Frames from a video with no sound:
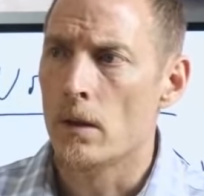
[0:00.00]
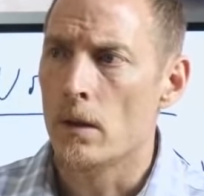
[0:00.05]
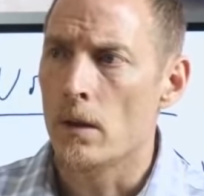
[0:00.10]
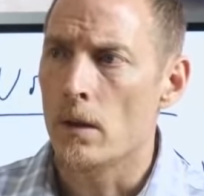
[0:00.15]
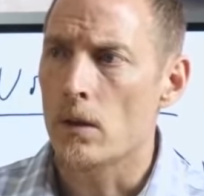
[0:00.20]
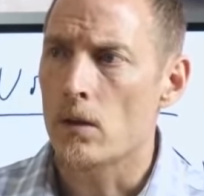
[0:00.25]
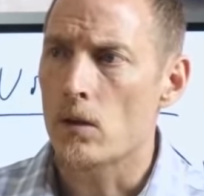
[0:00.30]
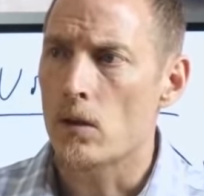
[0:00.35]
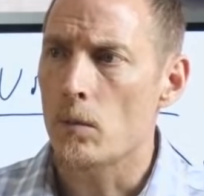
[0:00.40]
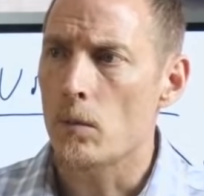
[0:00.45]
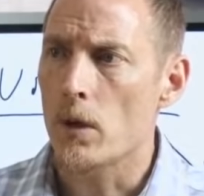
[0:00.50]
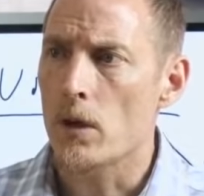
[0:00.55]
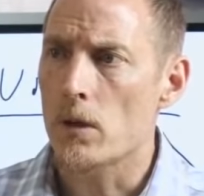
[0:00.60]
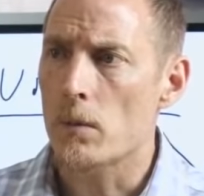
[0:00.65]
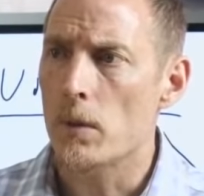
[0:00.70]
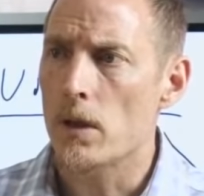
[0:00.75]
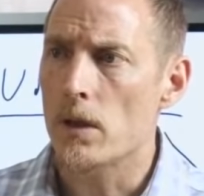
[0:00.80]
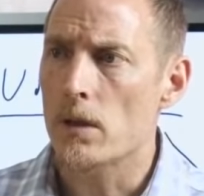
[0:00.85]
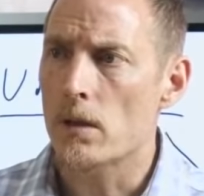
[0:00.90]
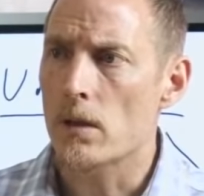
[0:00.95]
Is too much
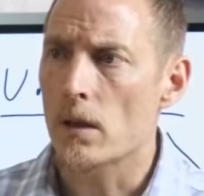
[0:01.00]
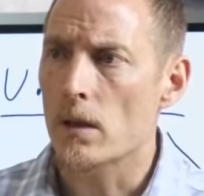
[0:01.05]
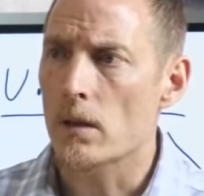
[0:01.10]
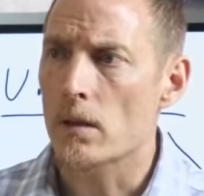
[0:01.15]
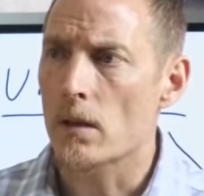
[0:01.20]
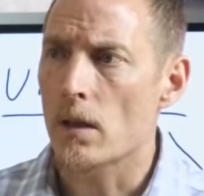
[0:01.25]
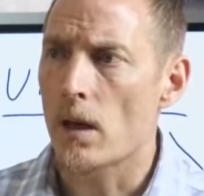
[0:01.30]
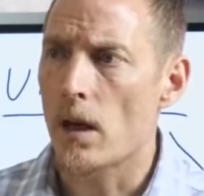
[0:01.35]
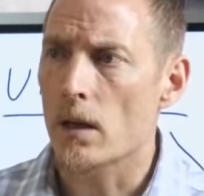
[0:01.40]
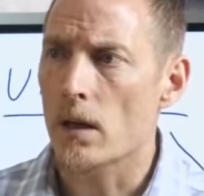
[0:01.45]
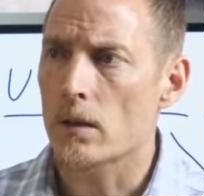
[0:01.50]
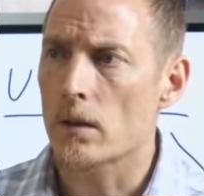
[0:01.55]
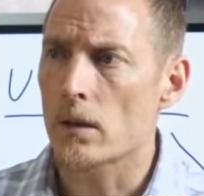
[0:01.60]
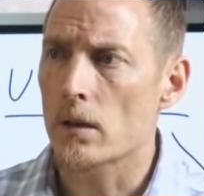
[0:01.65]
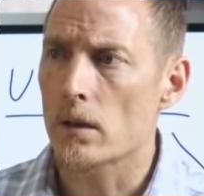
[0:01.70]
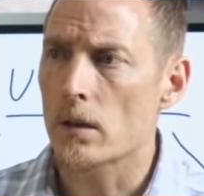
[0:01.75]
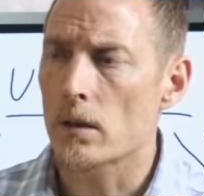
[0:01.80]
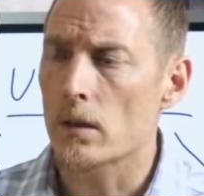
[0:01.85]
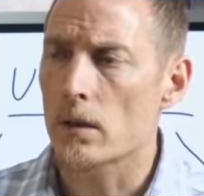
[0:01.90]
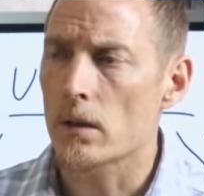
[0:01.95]
B6
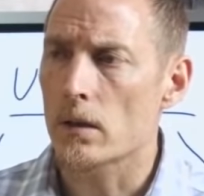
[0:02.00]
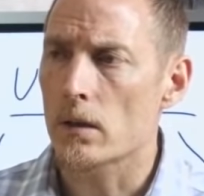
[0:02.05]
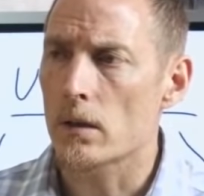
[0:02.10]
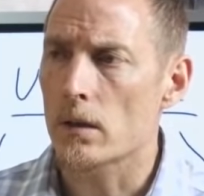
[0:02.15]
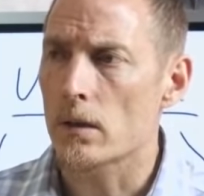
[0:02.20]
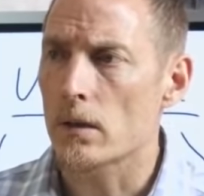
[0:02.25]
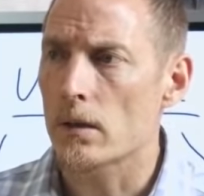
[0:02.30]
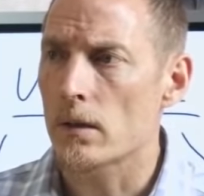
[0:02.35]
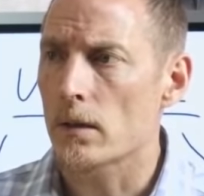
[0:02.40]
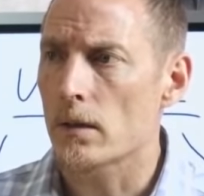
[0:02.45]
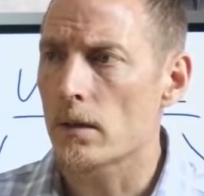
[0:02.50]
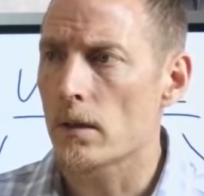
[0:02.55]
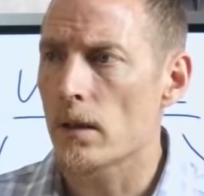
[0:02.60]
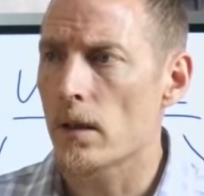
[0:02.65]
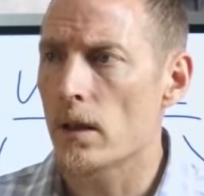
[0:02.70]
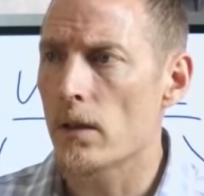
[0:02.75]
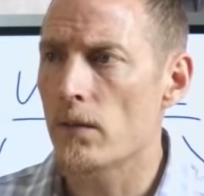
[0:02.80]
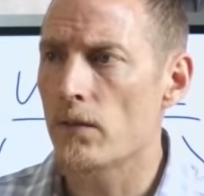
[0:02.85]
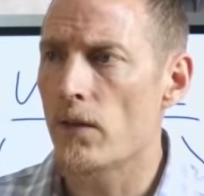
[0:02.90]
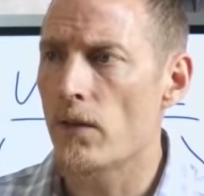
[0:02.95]
toxic?
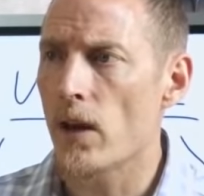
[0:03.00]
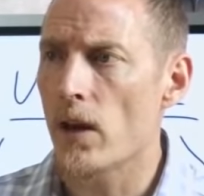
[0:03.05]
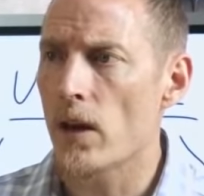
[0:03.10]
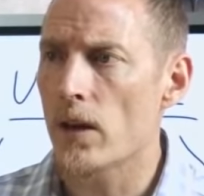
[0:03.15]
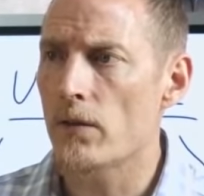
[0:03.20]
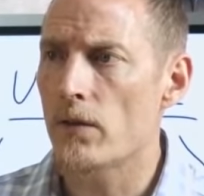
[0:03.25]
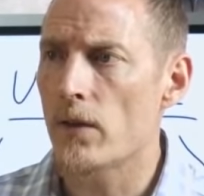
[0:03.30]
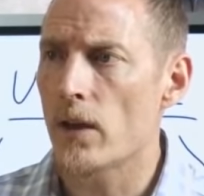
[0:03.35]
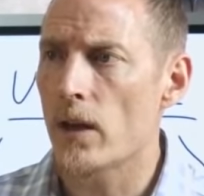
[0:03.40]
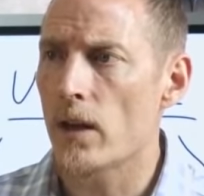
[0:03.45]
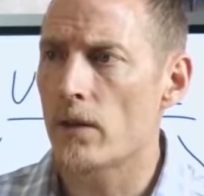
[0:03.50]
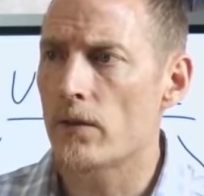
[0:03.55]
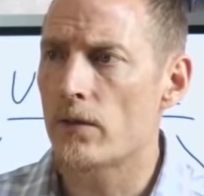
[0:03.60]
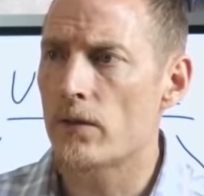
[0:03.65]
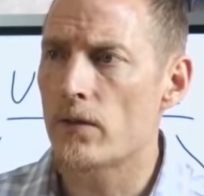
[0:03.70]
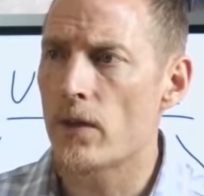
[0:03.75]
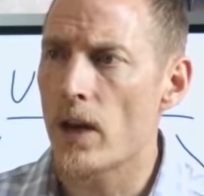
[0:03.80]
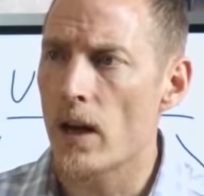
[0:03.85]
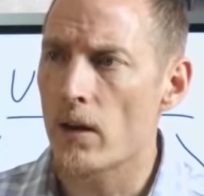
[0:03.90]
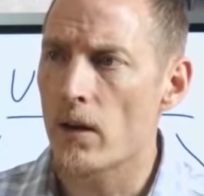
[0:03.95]
in very, very,
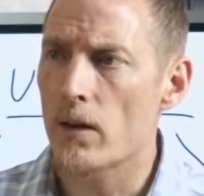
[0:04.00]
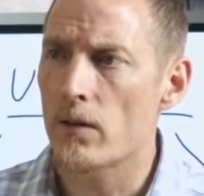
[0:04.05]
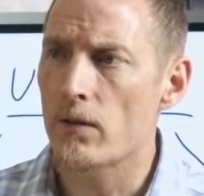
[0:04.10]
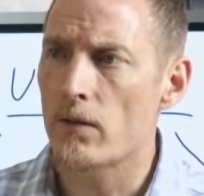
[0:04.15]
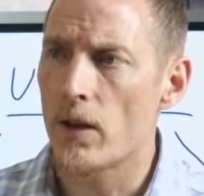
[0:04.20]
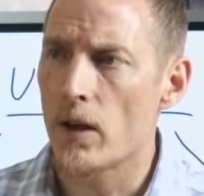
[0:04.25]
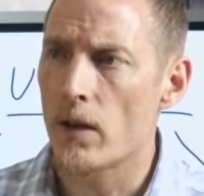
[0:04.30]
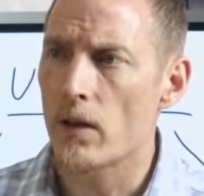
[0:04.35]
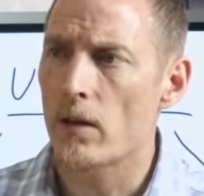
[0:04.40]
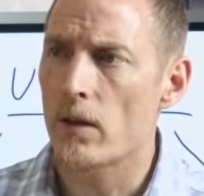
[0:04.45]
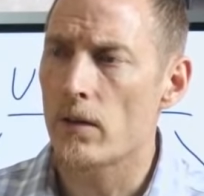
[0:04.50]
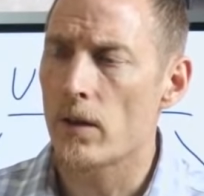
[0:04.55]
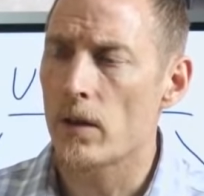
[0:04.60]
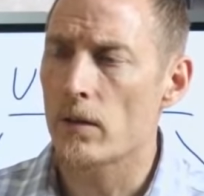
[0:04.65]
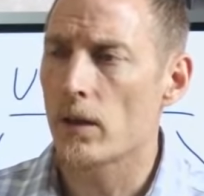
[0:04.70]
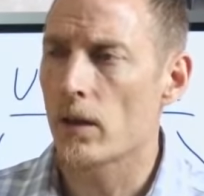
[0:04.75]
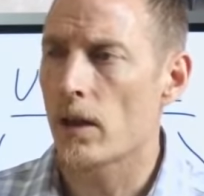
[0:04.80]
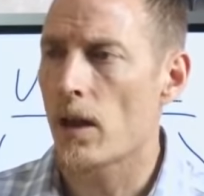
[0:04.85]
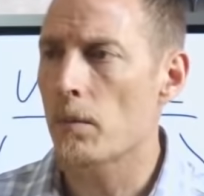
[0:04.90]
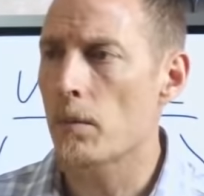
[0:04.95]
very, very,
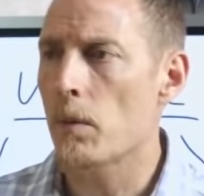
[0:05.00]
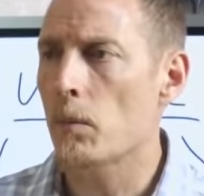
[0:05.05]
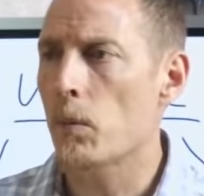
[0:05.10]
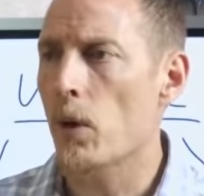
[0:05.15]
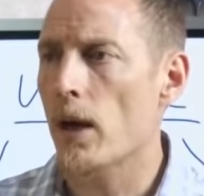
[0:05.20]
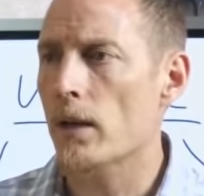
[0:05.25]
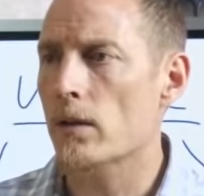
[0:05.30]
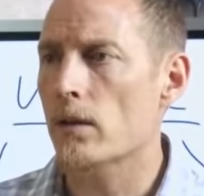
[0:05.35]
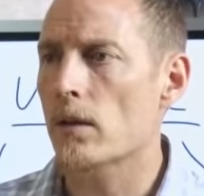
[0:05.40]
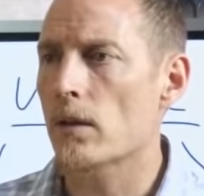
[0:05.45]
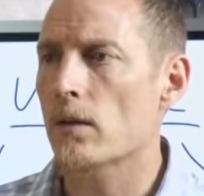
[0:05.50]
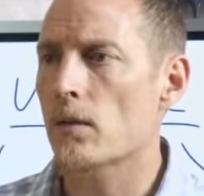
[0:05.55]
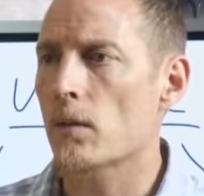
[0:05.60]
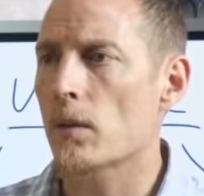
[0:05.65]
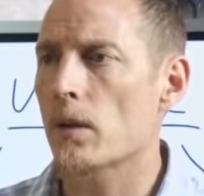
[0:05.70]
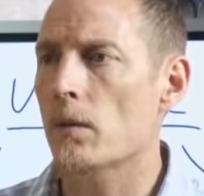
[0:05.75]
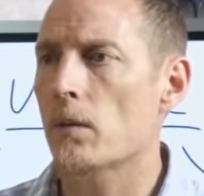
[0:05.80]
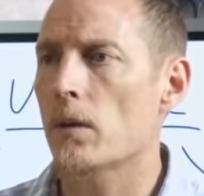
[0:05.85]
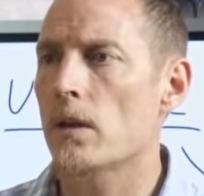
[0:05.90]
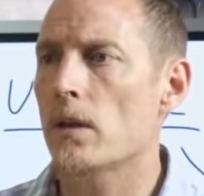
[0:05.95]
look, I've been practicing
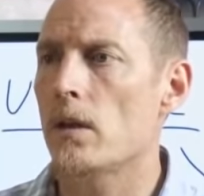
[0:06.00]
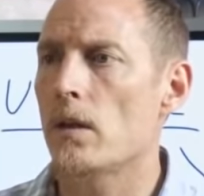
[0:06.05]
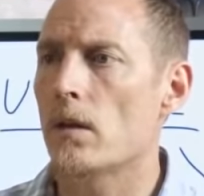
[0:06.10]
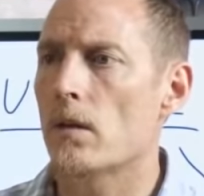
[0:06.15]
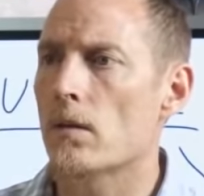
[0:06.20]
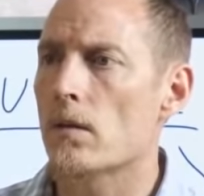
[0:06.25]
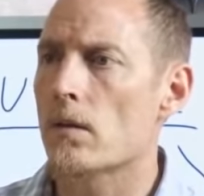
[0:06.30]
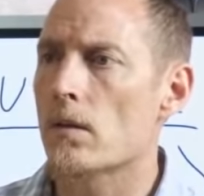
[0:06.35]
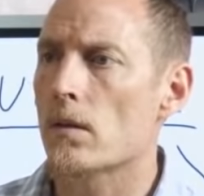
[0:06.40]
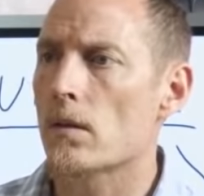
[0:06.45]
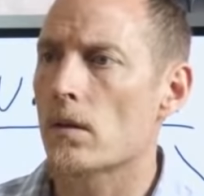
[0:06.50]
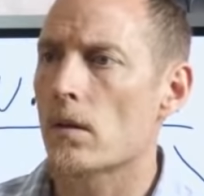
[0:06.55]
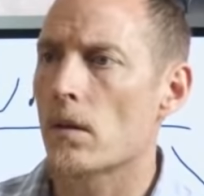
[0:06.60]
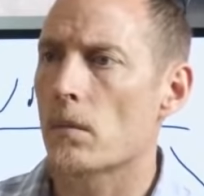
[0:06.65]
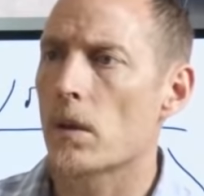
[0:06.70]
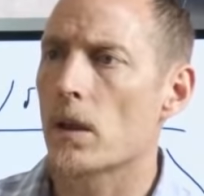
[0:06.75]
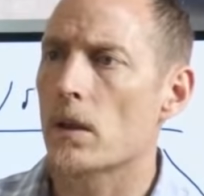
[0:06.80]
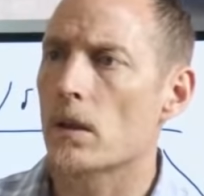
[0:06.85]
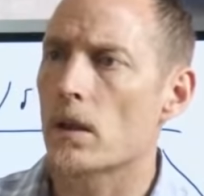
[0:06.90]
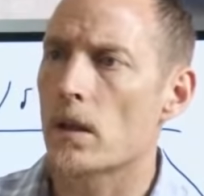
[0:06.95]
21 years,
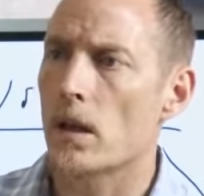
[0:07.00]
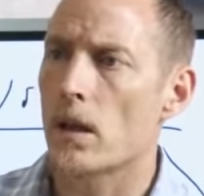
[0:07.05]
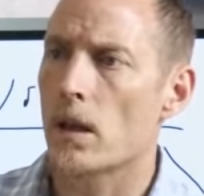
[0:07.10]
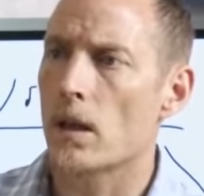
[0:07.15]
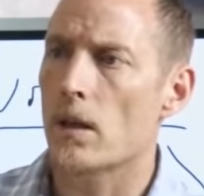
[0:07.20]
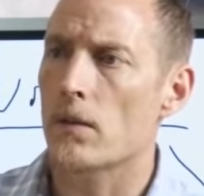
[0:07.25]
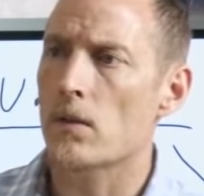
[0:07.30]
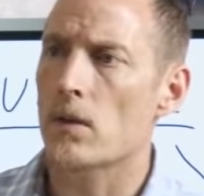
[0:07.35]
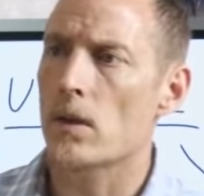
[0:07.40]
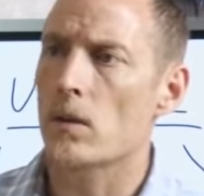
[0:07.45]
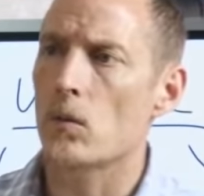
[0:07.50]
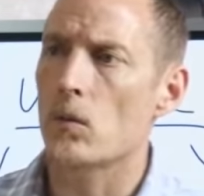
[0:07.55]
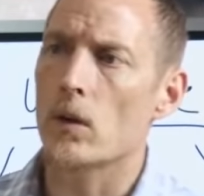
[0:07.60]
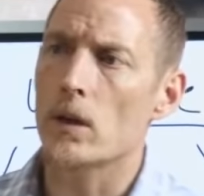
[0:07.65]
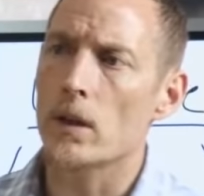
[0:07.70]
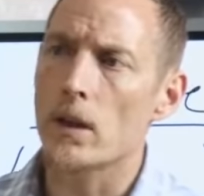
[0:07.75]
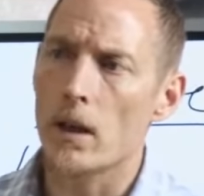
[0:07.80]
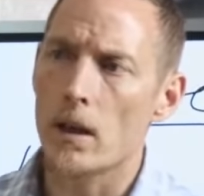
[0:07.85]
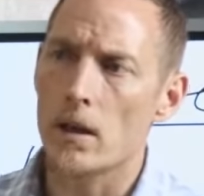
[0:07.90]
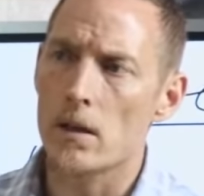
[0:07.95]
Amelie, and I've seen one
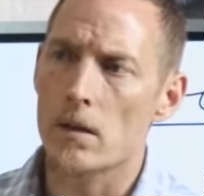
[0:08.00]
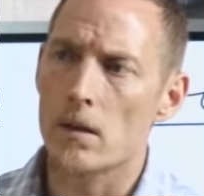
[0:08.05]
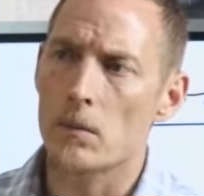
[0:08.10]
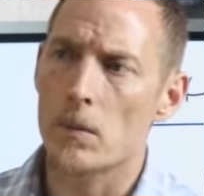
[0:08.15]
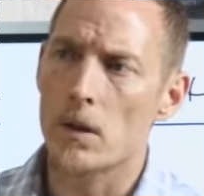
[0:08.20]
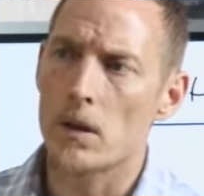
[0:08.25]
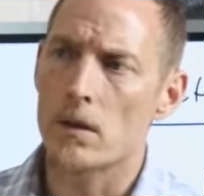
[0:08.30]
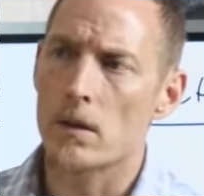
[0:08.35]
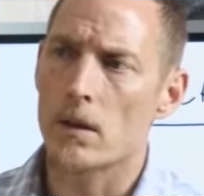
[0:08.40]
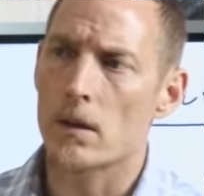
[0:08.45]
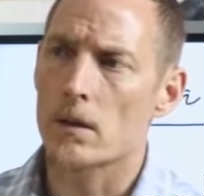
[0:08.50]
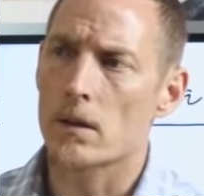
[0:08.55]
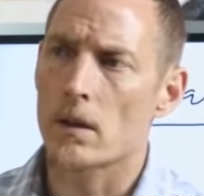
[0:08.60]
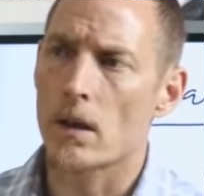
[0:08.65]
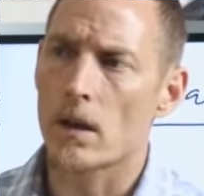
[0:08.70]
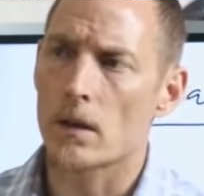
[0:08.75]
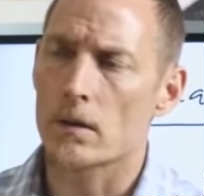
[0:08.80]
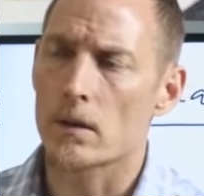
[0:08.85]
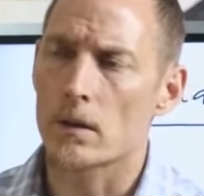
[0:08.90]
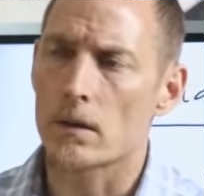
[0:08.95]
case of B6
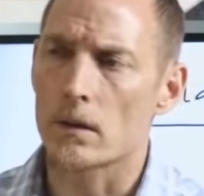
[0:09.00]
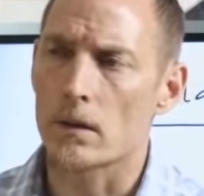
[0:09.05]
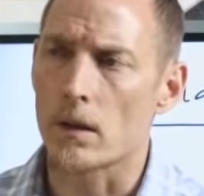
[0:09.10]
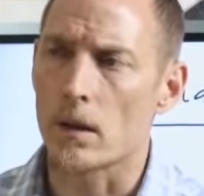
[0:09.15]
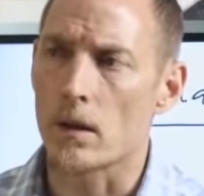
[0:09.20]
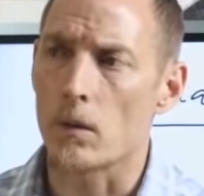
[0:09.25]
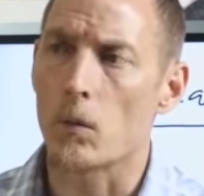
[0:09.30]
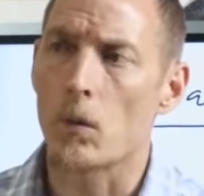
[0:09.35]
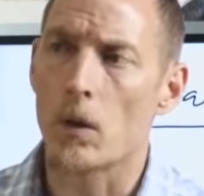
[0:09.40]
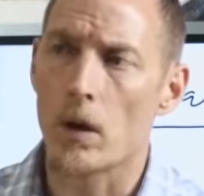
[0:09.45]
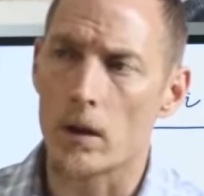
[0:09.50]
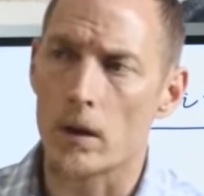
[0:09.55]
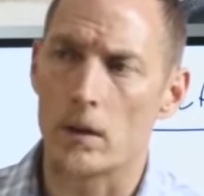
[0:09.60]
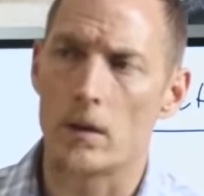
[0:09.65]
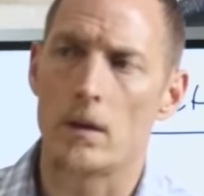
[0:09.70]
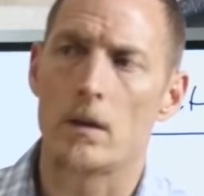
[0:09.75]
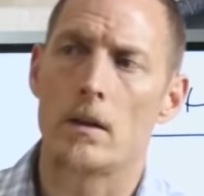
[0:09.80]
toxicity, one.